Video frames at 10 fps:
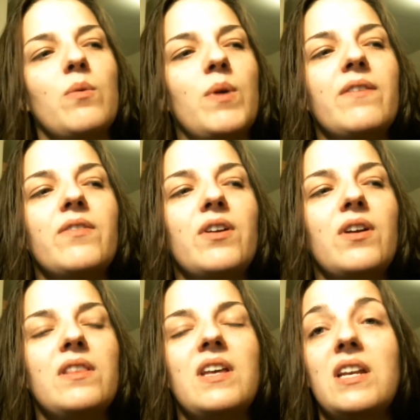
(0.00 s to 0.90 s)
whatever,
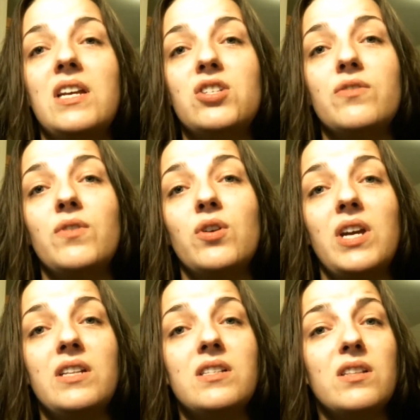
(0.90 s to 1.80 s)
and then each of your
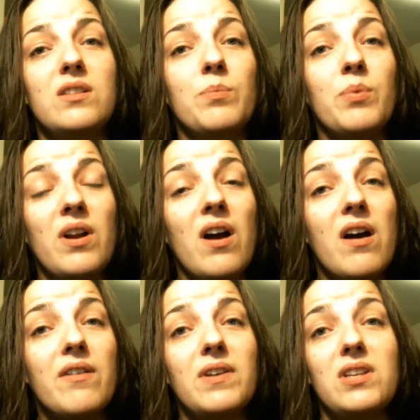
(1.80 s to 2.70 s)
kids gets a print
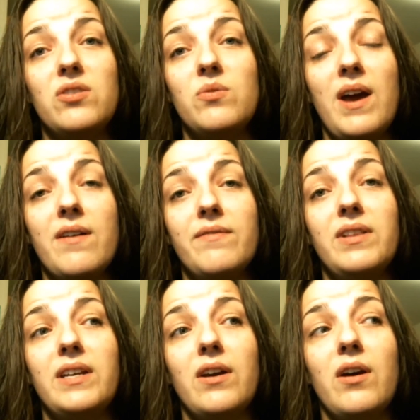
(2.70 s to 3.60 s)
off, and you have
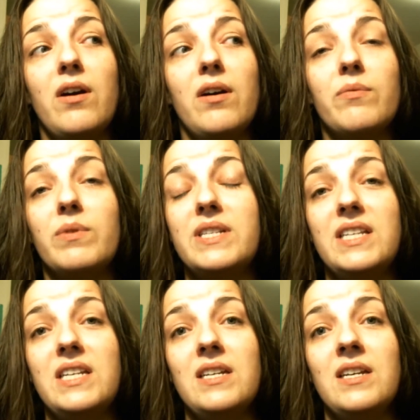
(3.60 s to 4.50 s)
like a
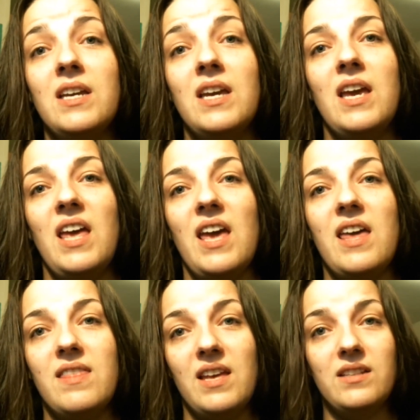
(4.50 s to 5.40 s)
receipt,
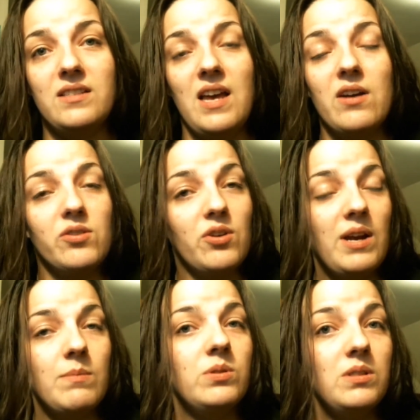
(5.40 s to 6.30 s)
and that's how you're
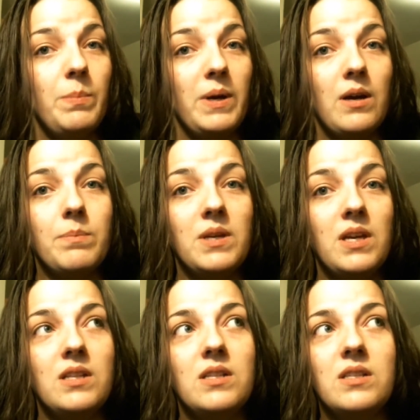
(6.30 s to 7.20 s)
able to pick up the
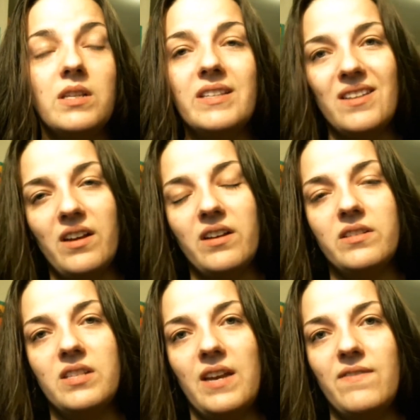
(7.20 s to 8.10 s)
kids. It's like a
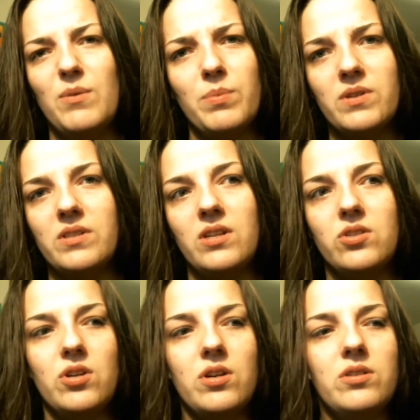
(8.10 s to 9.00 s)
safety
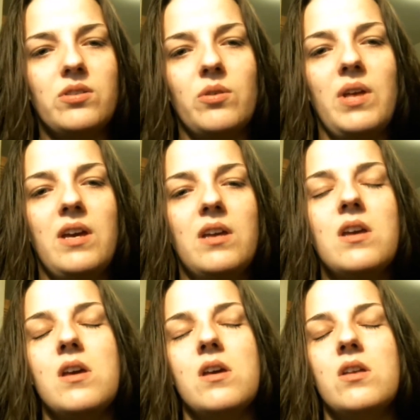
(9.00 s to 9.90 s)
procedure so that
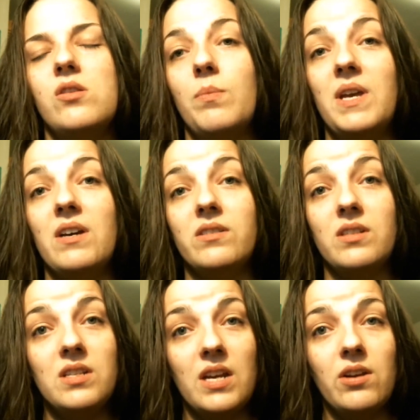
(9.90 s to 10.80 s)
nobody else
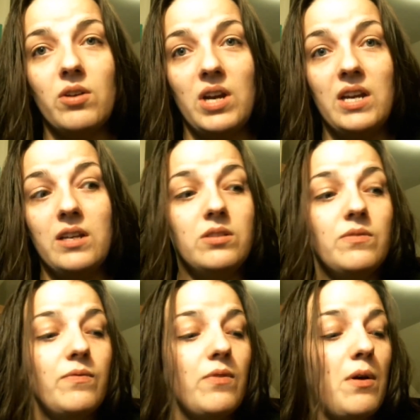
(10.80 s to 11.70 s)
can take your kids
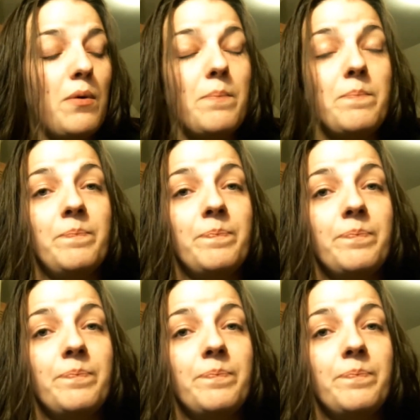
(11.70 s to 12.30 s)
from